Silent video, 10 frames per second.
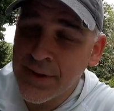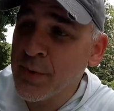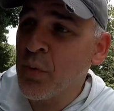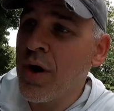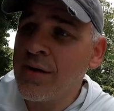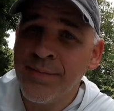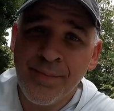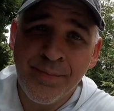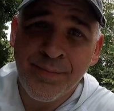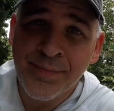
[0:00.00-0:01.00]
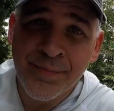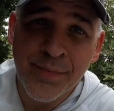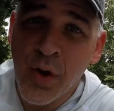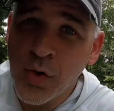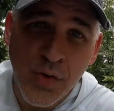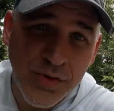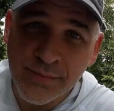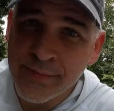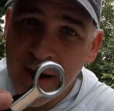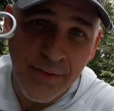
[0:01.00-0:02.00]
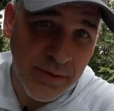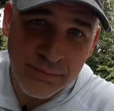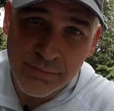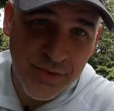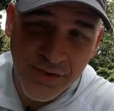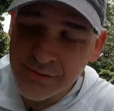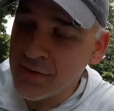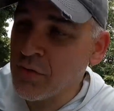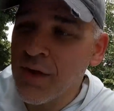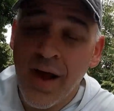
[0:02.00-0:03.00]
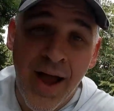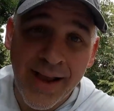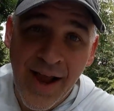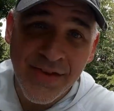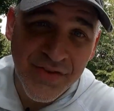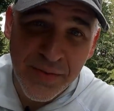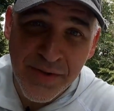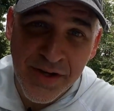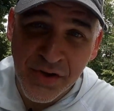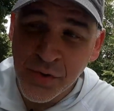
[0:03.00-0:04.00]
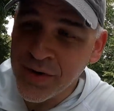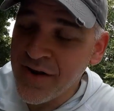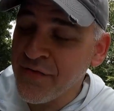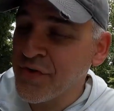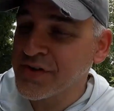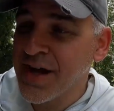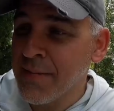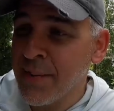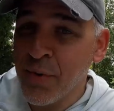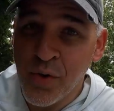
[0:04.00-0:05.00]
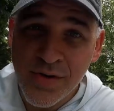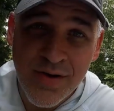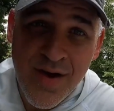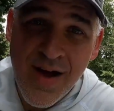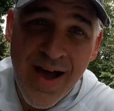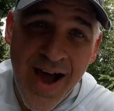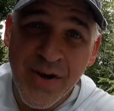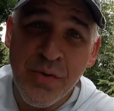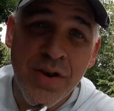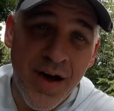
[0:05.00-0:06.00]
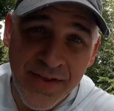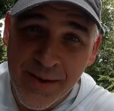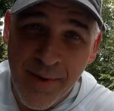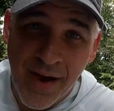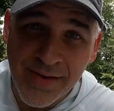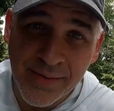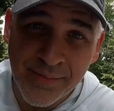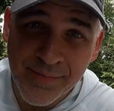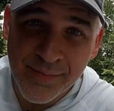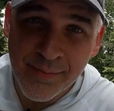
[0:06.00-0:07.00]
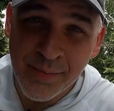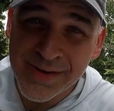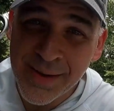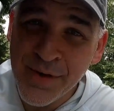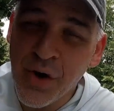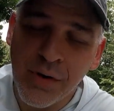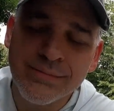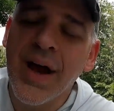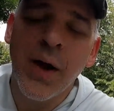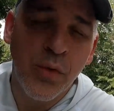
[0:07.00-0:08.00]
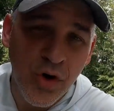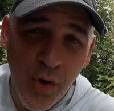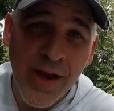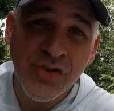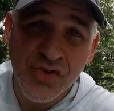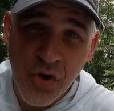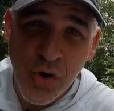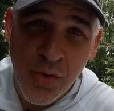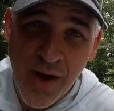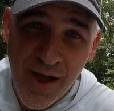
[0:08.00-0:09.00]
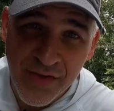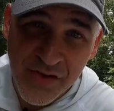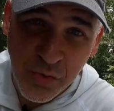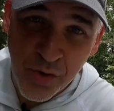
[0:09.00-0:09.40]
Number one, don't use them ever. Just don't. I got this from the dealer when I first got my boat. I knew nothing about them. But I will go ahead and show you how these